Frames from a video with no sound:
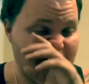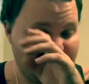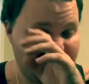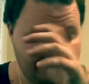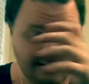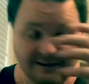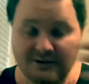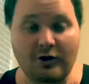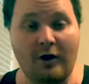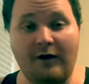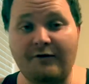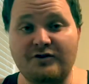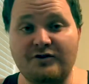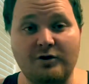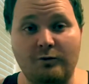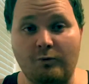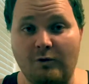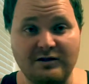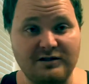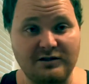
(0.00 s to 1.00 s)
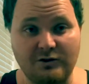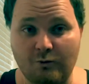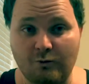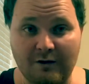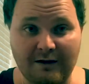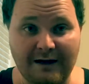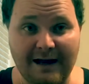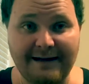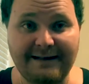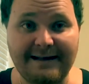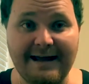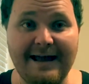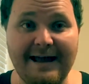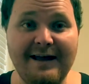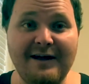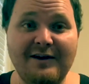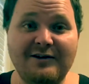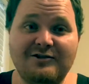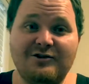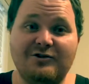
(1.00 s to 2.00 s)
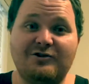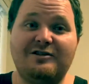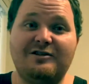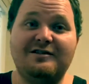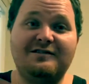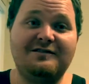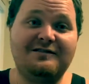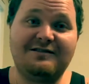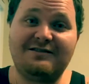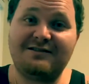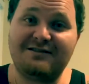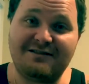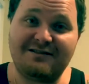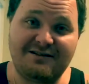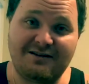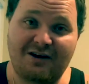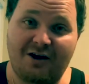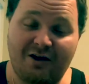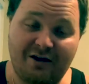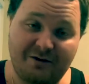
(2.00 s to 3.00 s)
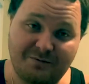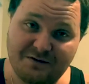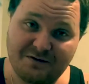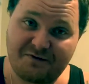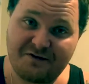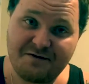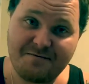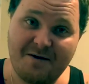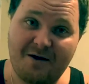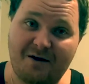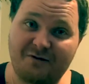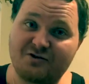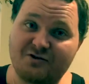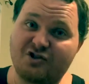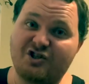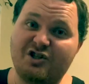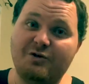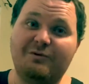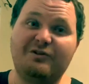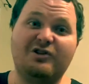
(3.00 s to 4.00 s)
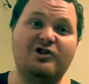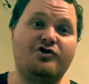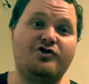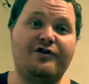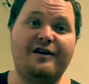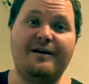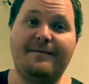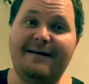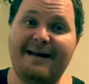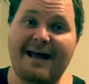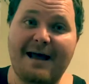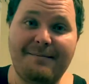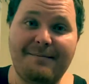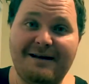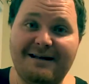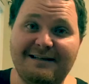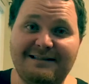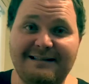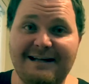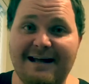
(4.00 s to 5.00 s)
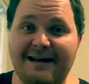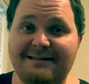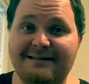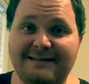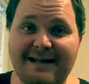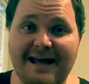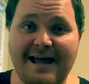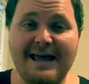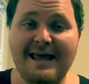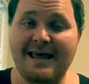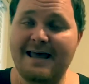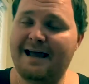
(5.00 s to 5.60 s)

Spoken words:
This officer wasn't the one like that. So it was a female officer. She went to screaming at me, this and that, this and that.